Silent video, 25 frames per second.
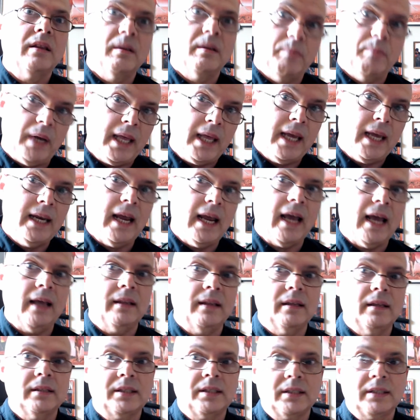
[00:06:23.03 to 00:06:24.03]
the blade
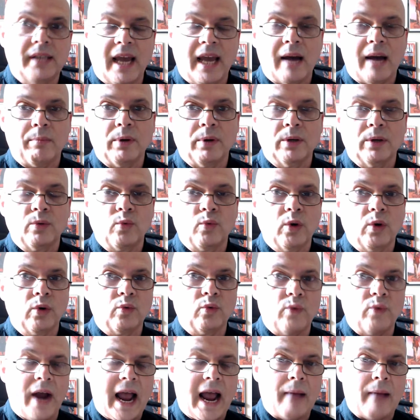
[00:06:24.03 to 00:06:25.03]
and the scabbard
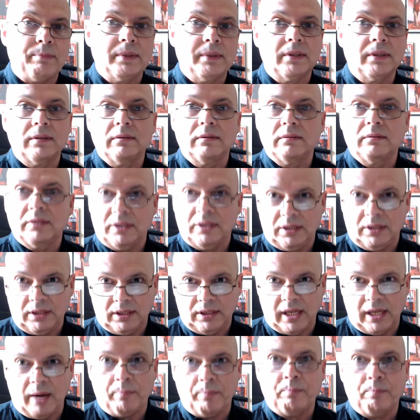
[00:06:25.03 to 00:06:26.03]
were wrapped
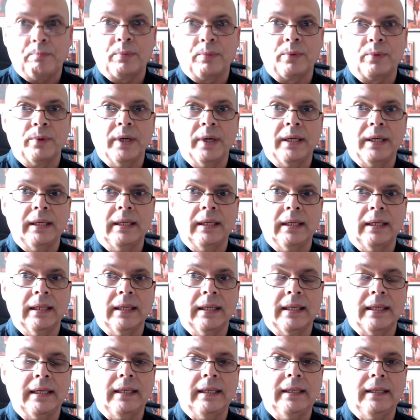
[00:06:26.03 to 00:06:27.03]

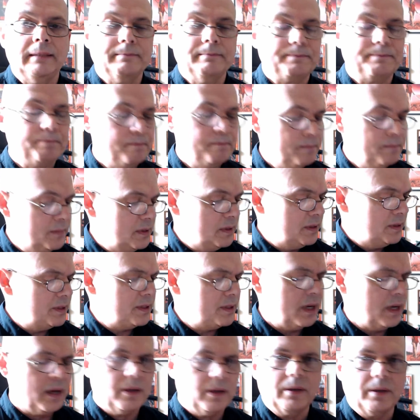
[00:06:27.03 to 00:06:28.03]
separately.
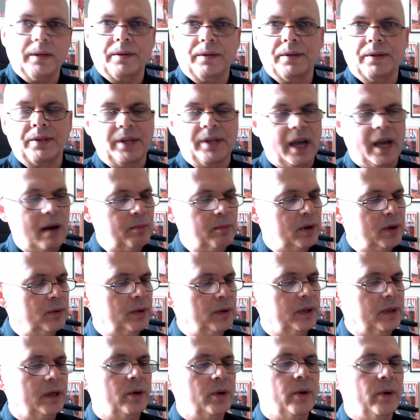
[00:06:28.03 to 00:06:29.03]
Let's take a look at the
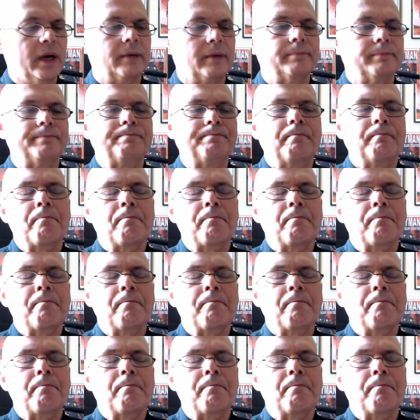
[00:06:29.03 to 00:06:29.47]
scabbard really quick.